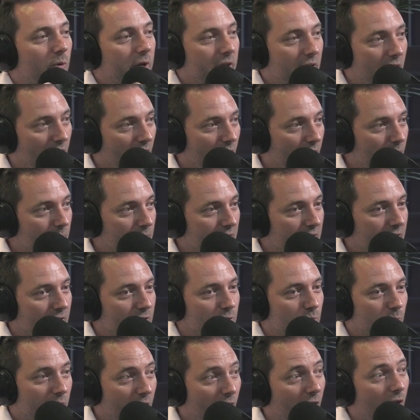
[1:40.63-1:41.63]
we are,
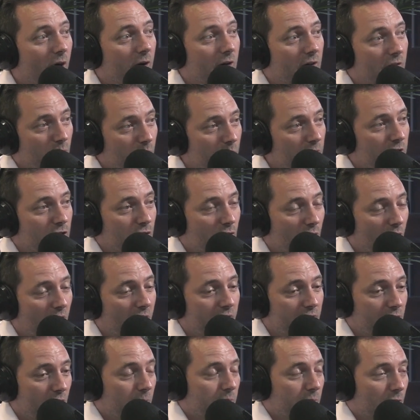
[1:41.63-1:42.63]
because we do
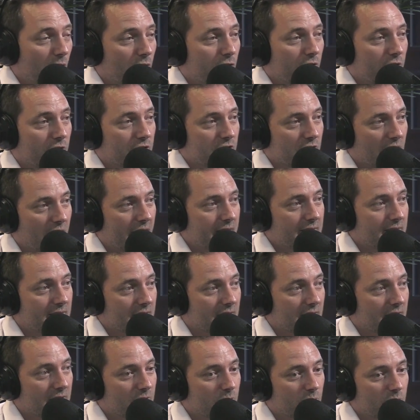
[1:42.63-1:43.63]
have our brokerage
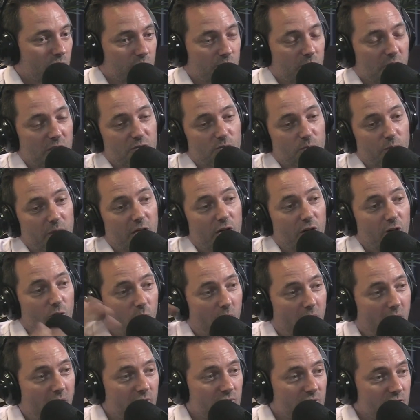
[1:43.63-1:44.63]
license, which means we could go
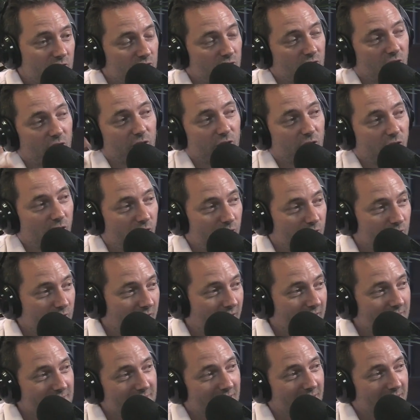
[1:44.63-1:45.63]
out and start our own
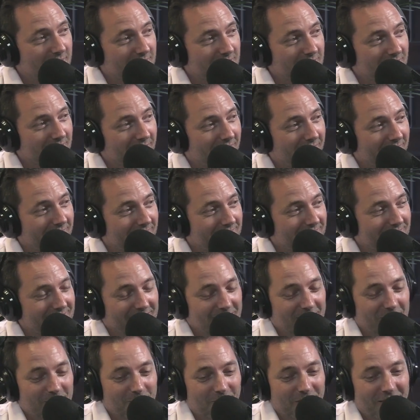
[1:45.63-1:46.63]
Gasdaska Conlon
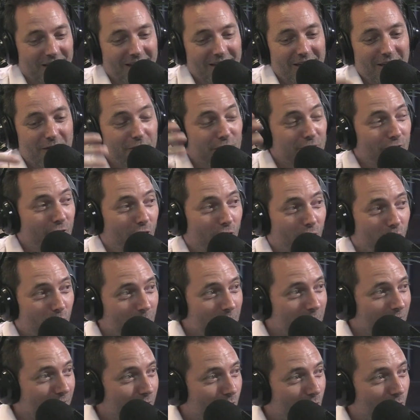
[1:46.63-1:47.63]
Team
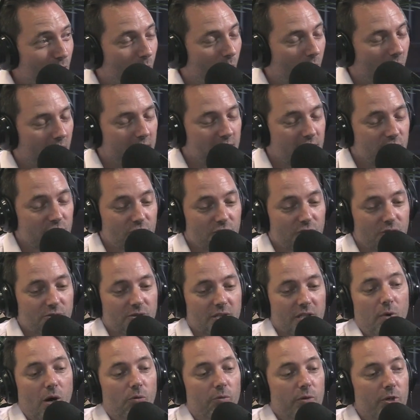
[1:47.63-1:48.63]
firm if we wanted to,
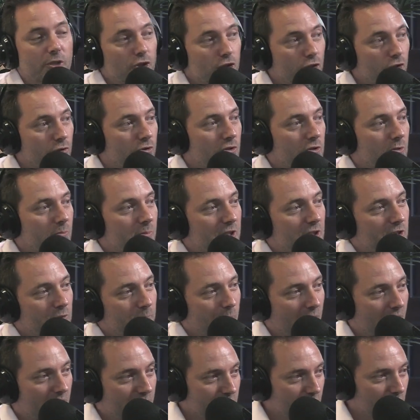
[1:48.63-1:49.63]
but we choose to be
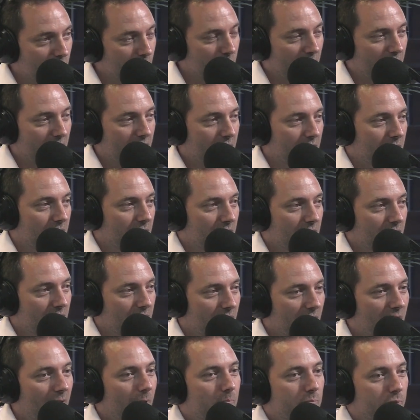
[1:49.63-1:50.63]
sponsored by
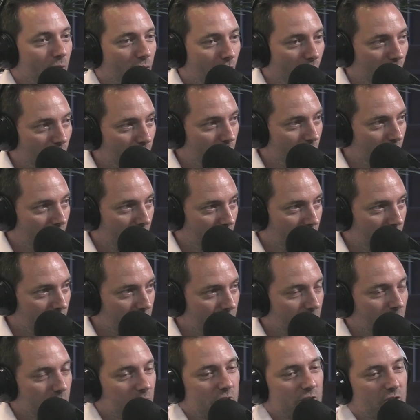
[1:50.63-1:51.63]
a broker,
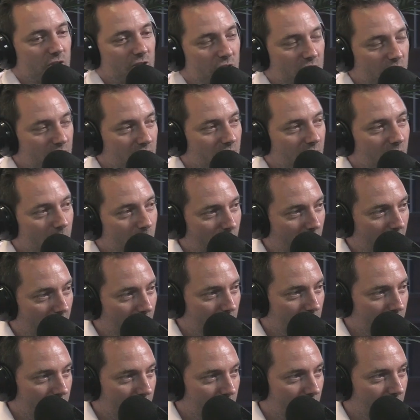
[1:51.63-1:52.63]
which is
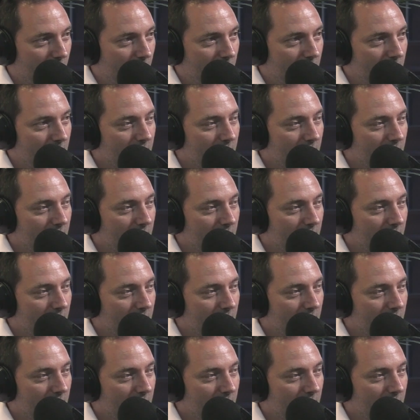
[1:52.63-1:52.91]
Pam Liebman.